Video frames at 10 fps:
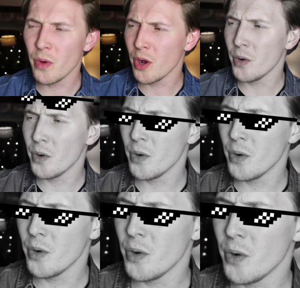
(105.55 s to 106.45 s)

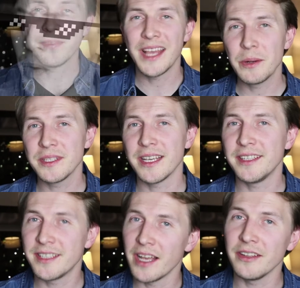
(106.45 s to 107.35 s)
Woo! That was
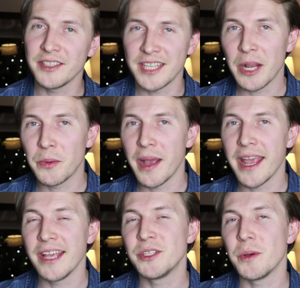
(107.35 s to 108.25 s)
a subtle
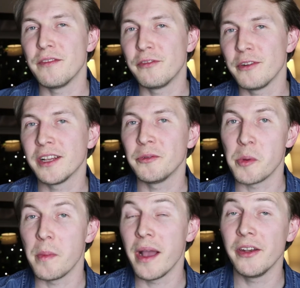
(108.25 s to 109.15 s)
segue into a friendly
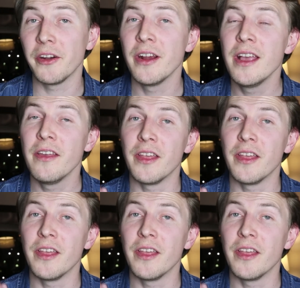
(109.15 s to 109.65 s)
reminder